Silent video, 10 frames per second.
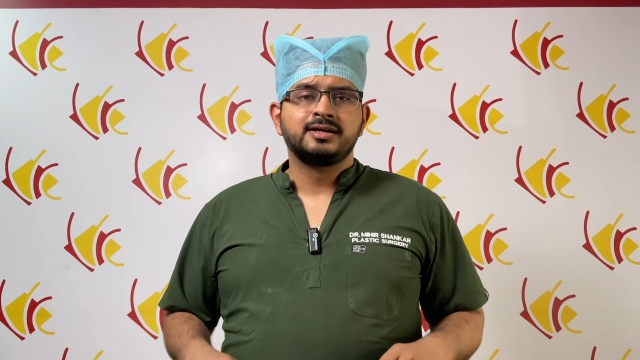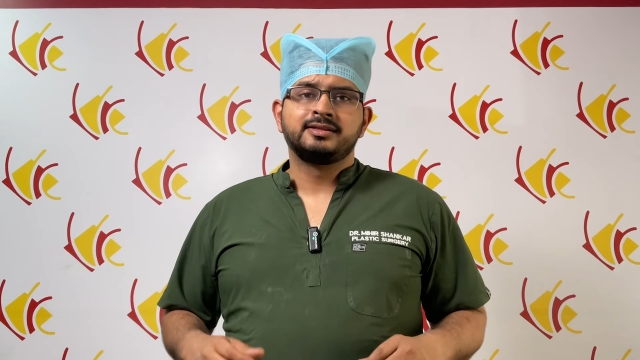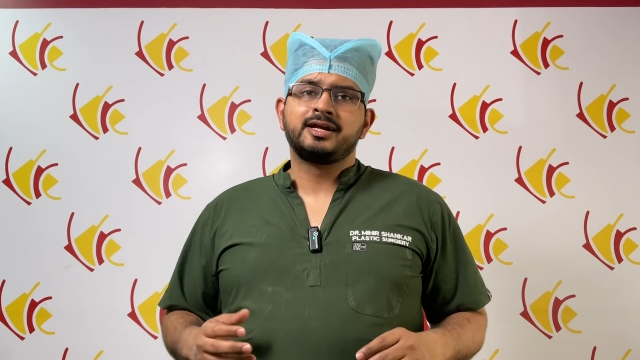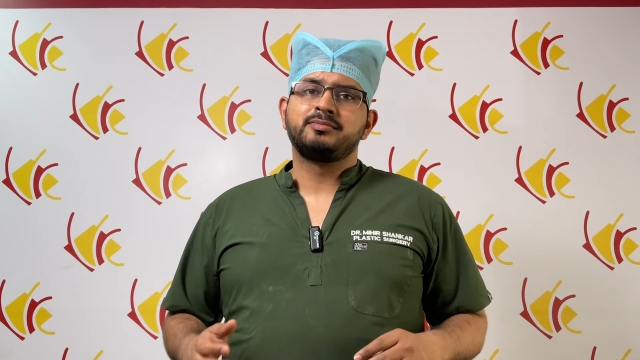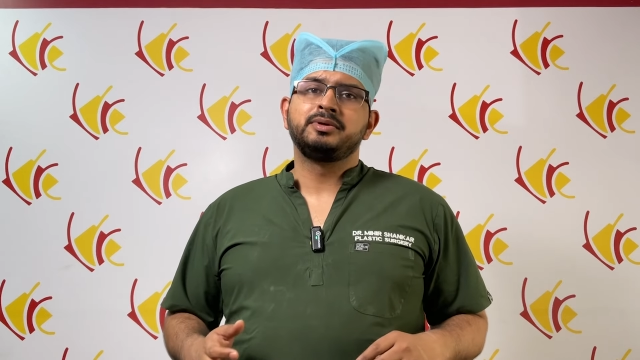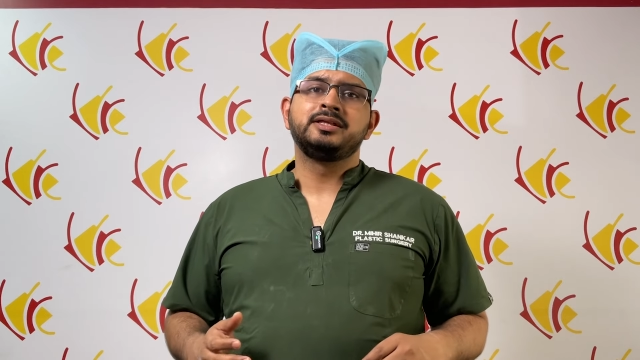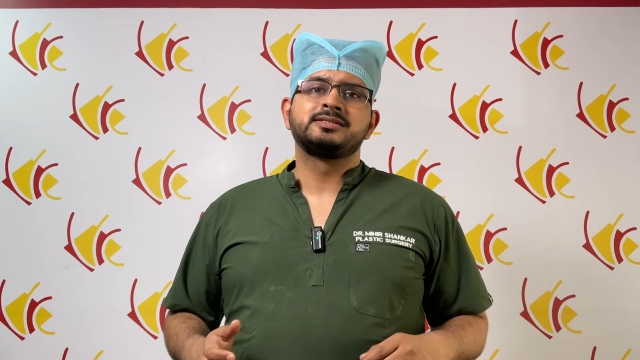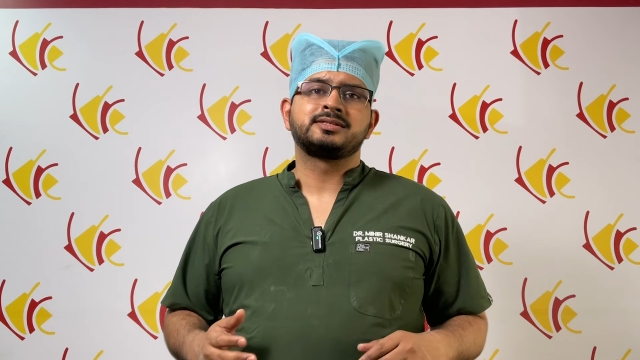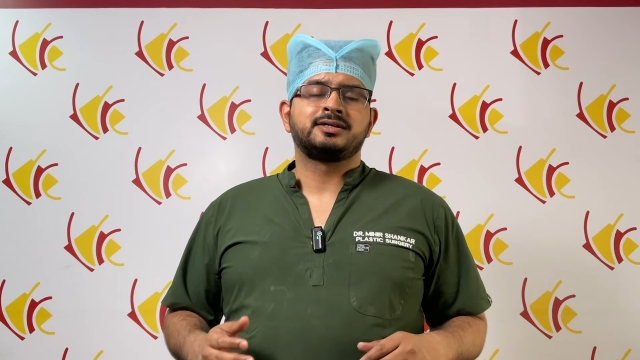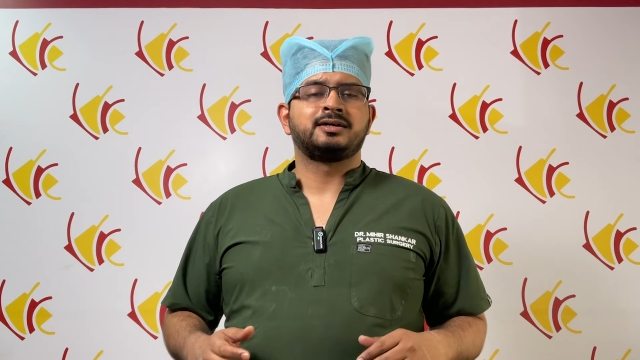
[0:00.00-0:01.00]
That
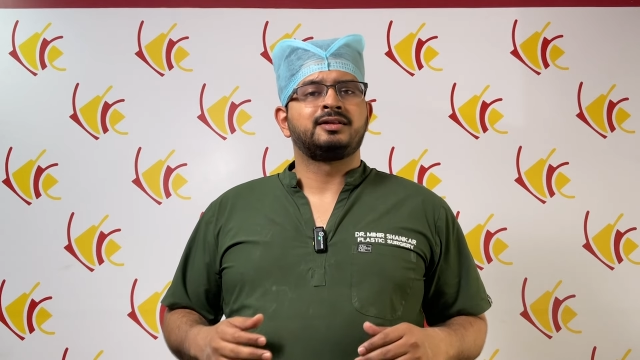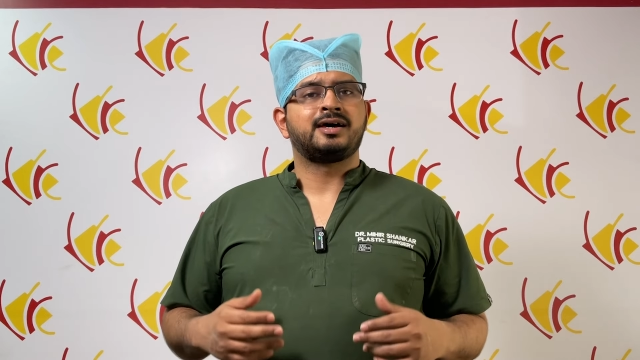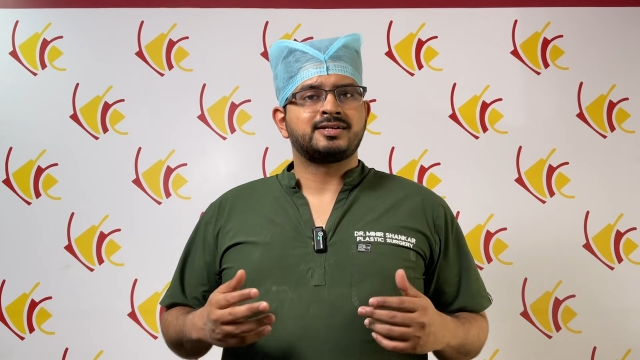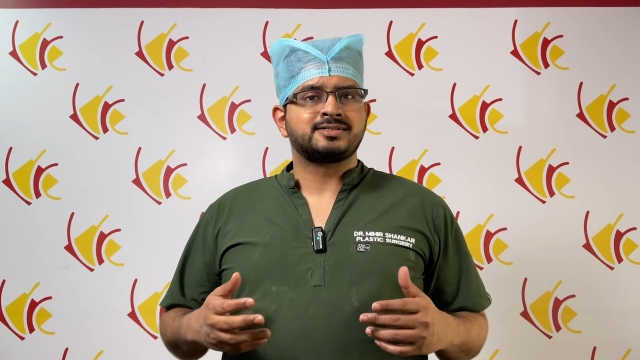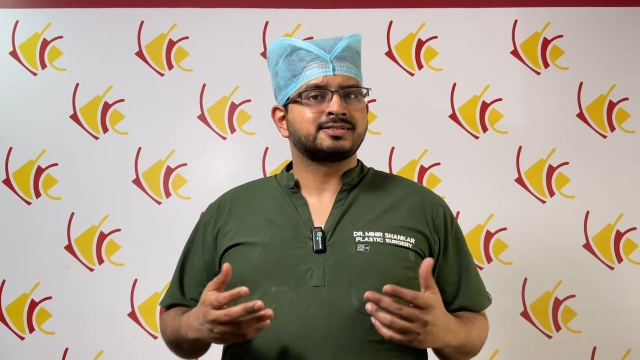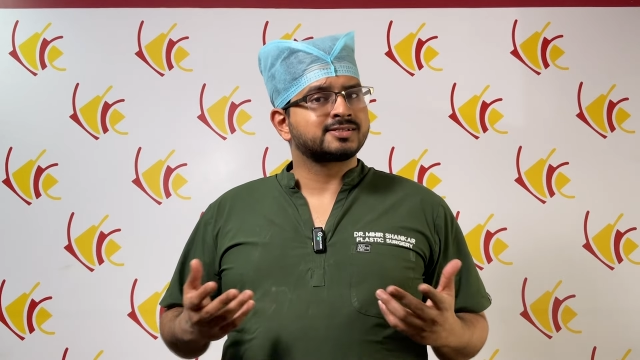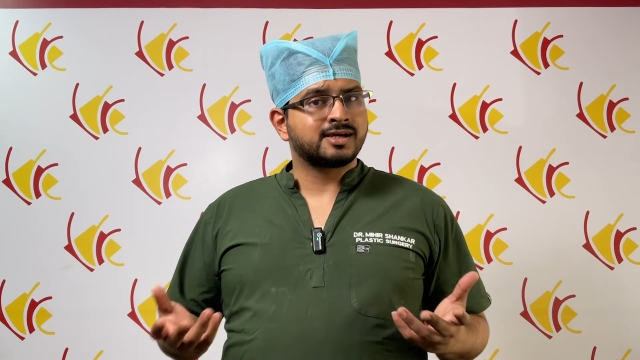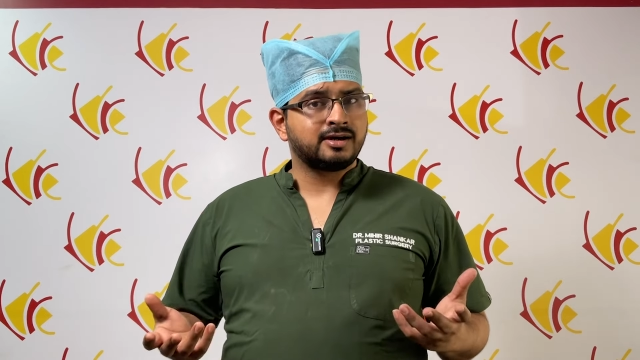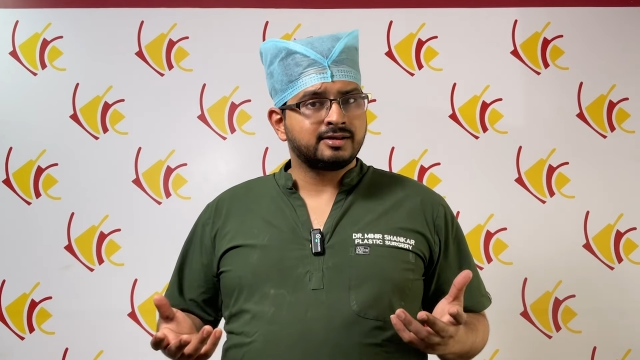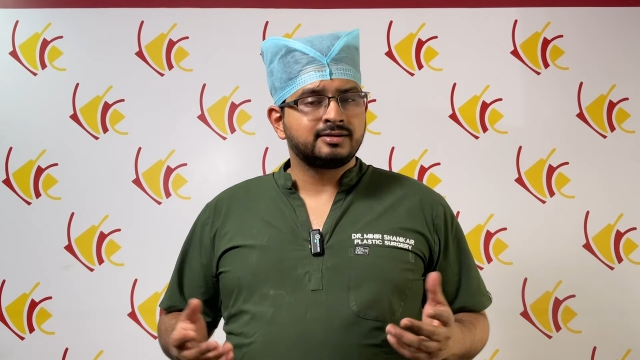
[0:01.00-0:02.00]
means a larger
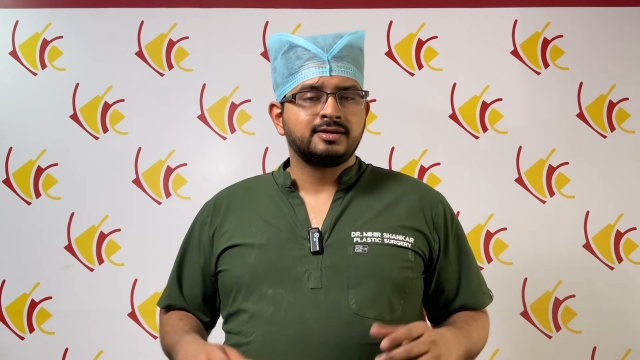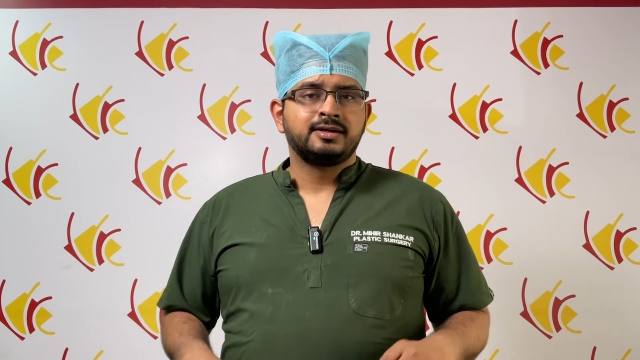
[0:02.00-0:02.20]
scar